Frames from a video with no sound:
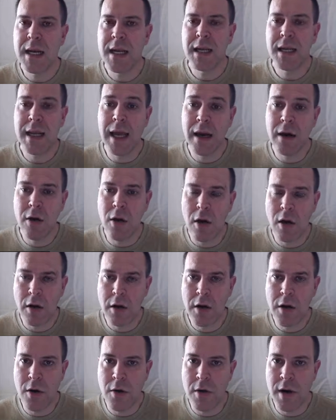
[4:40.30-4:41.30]
then color
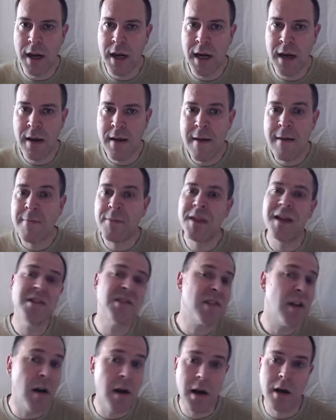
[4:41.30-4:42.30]
coating, then
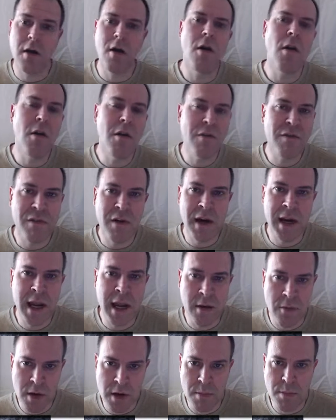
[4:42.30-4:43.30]
starting all over
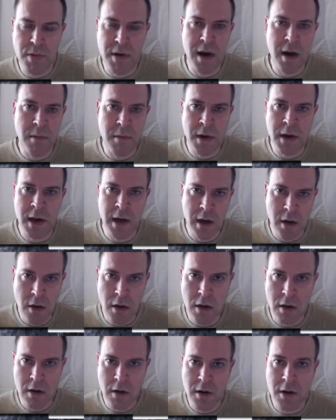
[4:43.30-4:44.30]
again with a primer and a
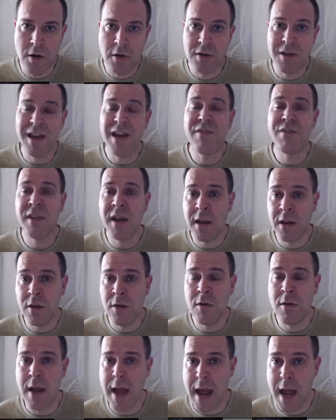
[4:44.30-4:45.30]
color coat, if they
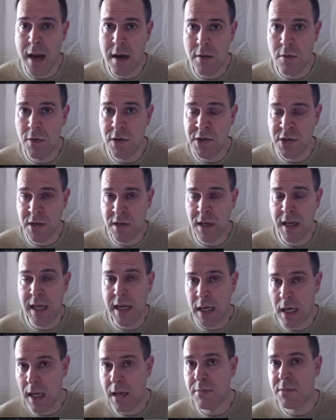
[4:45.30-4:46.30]
do that, which he
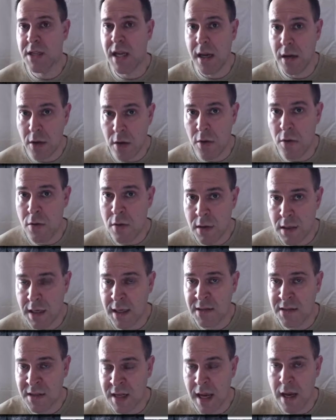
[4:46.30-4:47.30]
claims they do,
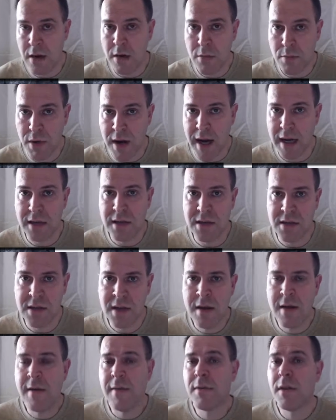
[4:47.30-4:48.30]
that's standard practice,
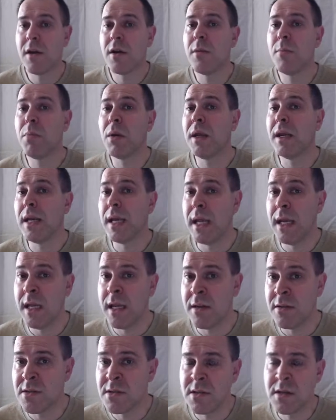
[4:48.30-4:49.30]
they're complete
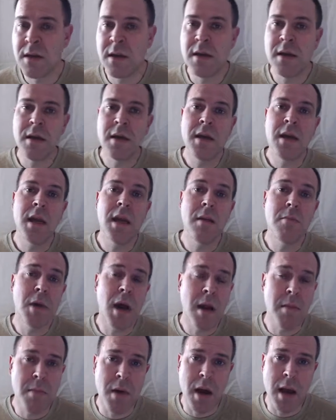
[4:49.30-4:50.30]
idiots. In
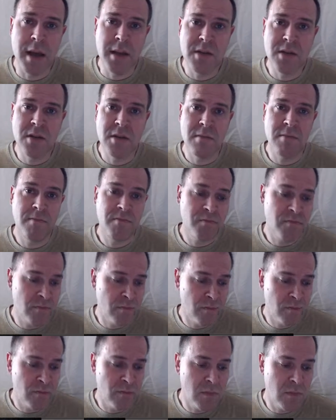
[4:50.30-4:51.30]
my mind,
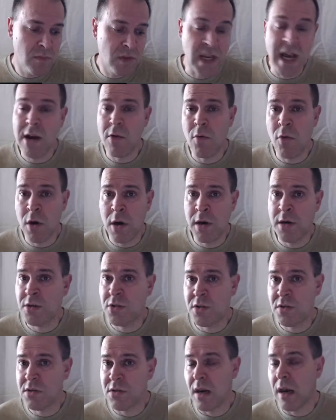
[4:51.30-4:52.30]
Zac Warren is
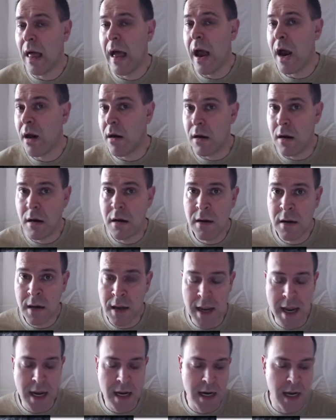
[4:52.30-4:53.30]
just a liar
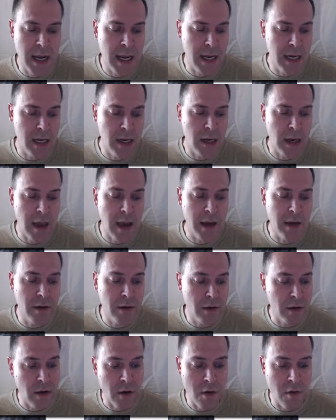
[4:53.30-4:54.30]
and lied
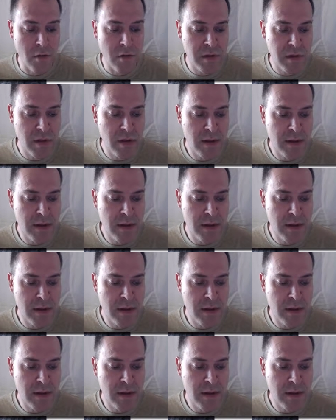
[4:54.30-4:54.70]
under oath.